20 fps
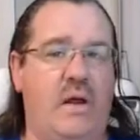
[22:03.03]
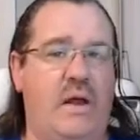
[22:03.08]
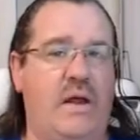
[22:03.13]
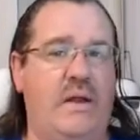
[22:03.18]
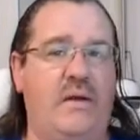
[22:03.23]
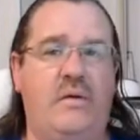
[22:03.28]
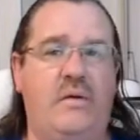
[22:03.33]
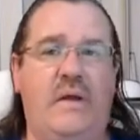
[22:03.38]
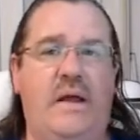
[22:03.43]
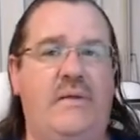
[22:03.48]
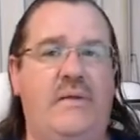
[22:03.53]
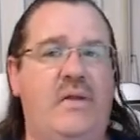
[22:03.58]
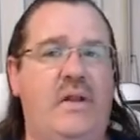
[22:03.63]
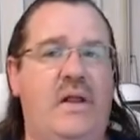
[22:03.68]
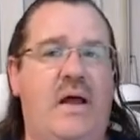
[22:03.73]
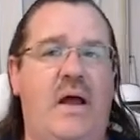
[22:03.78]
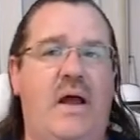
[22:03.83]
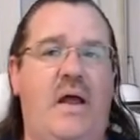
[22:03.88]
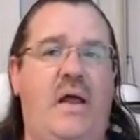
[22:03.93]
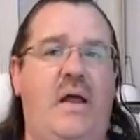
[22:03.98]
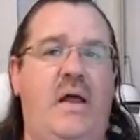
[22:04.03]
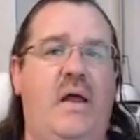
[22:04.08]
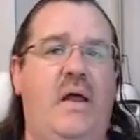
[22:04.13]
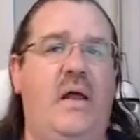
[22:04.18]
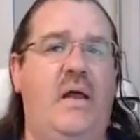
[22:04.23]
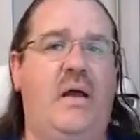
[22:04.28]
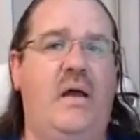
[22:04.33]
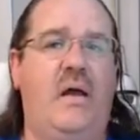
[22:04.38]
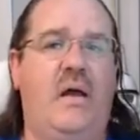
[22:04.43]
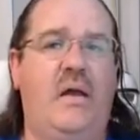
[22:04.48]
I don't have a lot.
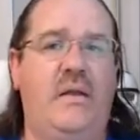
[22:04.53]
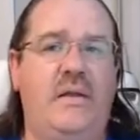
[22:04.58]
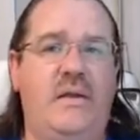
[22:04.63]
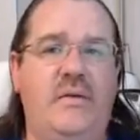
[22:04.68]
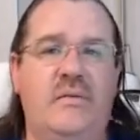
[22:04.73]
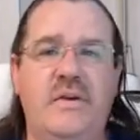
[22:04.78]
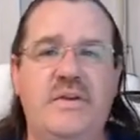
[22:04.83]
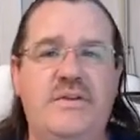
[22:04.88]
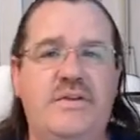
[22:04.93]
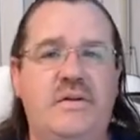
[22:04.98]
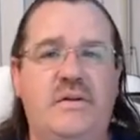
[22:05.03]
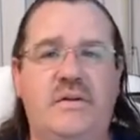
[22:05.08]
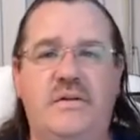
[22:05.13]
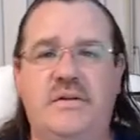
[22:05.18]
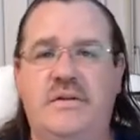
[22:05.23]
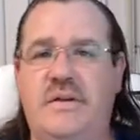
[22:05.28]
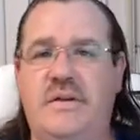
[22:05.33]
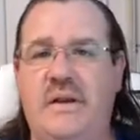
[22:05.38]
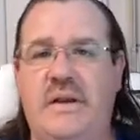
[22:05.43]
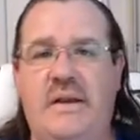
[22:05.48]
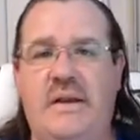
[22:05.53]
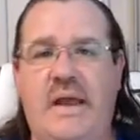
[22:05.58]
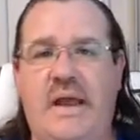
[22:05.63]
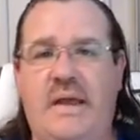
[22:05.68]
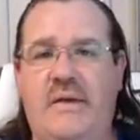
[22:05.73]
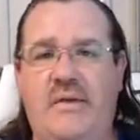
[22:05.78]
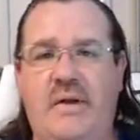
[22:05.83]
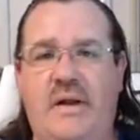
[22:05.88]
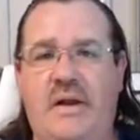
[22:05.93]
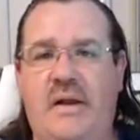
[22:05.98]
The originals didn't
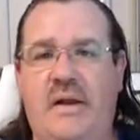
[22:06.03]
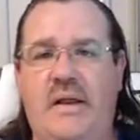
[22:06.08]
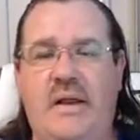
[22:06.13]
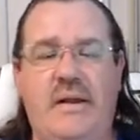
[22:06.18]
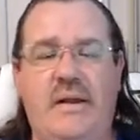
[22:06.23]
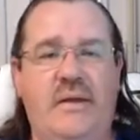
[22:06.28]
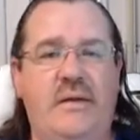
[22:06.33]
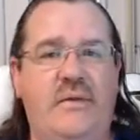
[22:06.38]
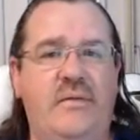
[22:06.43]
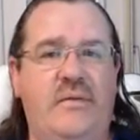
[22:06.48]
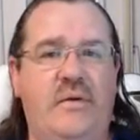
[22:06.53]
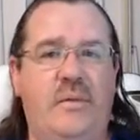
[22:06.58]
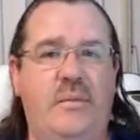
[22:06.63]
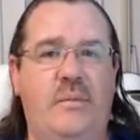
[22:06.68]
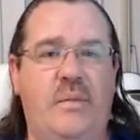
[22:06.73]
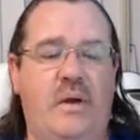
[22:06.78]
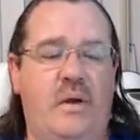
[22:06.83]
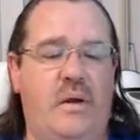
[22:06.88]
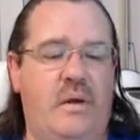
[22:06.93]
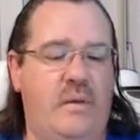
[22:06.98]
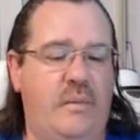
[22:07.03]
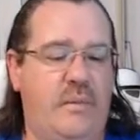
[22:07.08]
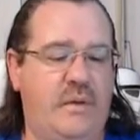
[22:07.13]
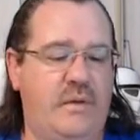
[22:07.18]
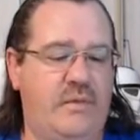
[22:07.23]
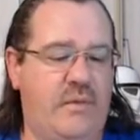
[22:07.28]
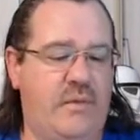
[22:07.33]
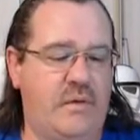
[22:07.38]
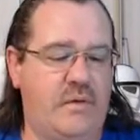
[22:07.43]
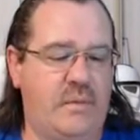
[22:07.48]
have it on any of them,
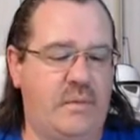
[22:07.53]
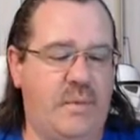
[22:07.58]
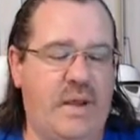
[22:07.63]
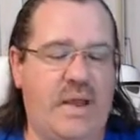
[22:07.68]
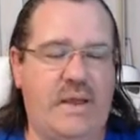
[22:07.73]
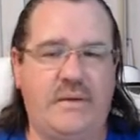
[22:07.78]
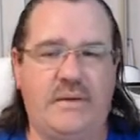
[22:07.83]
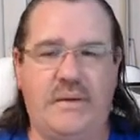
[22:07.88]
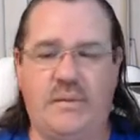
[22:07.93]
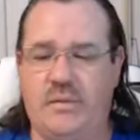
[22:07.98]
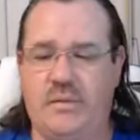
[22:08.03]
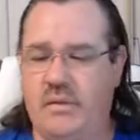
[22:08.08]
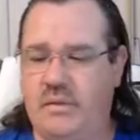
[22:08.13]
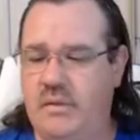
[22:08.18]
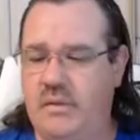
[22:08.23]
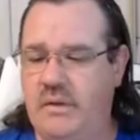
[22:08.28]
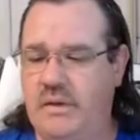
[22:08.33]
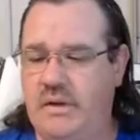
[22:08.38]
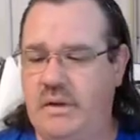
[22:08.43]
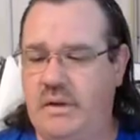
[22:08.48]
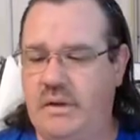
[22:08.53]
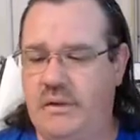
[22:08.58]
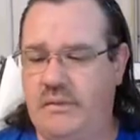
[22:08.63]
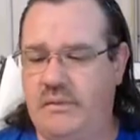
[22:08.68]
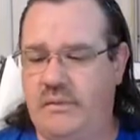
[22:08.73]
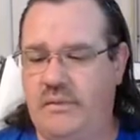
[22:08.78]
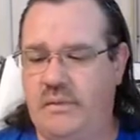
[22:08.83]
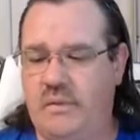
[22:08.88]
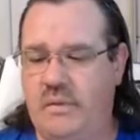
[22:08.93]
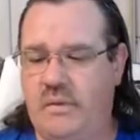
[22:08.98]
as far as the biceps or the
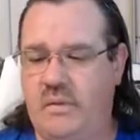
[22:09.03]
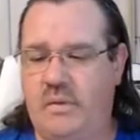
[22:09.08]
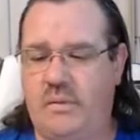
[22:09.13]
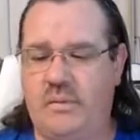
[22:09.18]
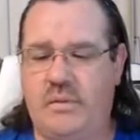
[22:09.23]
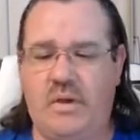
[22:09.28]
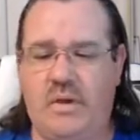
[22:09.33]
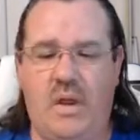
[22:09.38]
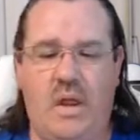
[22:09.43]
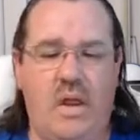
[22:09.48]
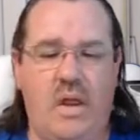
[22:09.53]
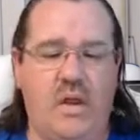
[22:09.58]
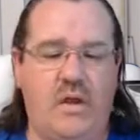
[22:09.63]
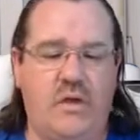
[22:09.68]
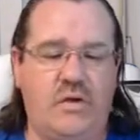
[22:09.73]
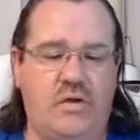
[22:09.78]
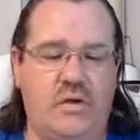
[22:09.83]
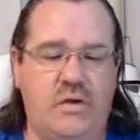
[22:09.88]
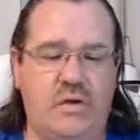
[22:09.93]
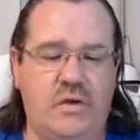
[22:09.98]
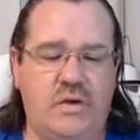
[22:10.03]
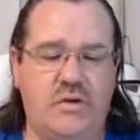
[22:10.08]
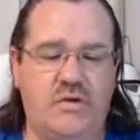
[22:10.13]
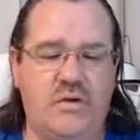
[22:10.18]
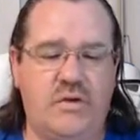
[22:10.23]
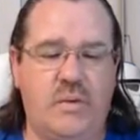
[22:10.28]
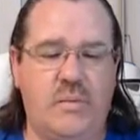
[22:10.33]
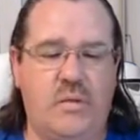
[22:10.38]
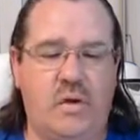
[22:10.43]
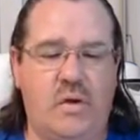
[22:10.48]
forearms. So you can
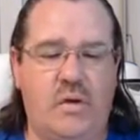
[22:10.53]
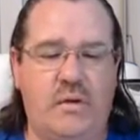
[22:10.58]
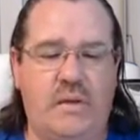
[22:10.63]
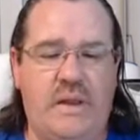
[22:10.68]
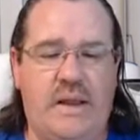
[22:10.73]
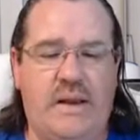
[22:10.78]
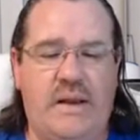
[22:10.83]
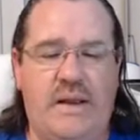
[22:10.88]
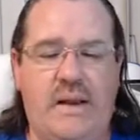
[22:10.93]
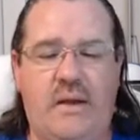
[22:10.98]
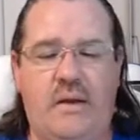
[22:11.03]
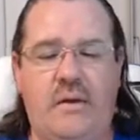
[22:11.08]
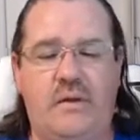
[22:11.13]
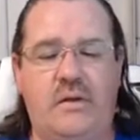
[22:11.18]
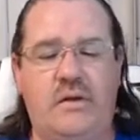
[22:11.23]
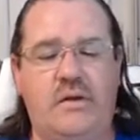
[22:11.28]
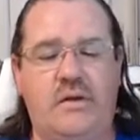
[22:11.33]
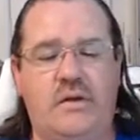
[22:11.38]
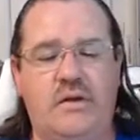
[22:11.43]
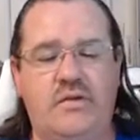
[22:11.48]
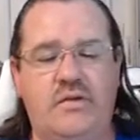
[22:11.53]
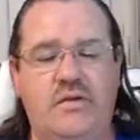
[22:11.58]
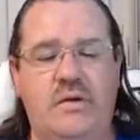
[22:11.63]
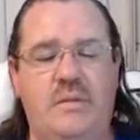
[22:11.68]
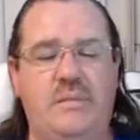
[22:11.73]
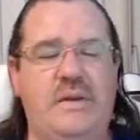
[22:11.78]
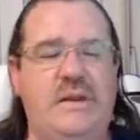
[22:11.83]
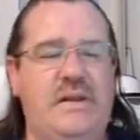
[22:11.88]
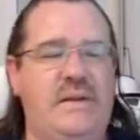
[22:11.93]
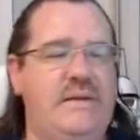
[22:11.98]
trim all that out. You can
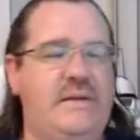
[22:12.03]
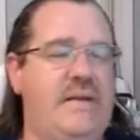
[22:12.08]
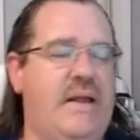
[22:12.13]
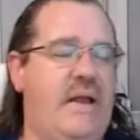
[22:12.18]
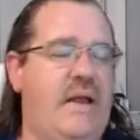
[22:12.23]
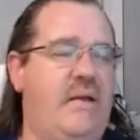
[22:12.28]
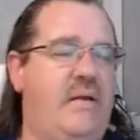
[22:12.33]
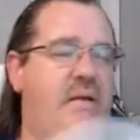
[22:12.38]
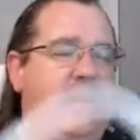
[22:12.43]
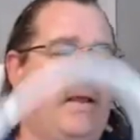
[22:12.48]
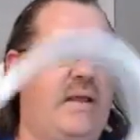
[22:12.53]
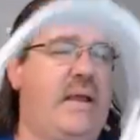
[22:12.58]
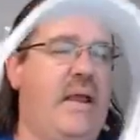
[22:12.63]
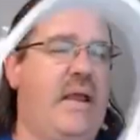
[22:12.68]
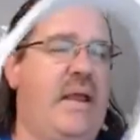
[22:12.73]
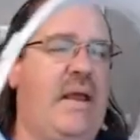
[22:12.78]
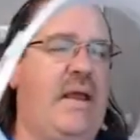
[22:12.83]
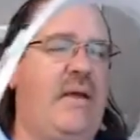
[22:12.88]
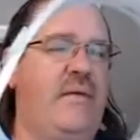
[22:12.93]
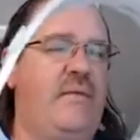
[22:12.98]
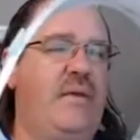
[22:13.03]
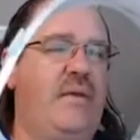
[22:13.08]
trim these down like I have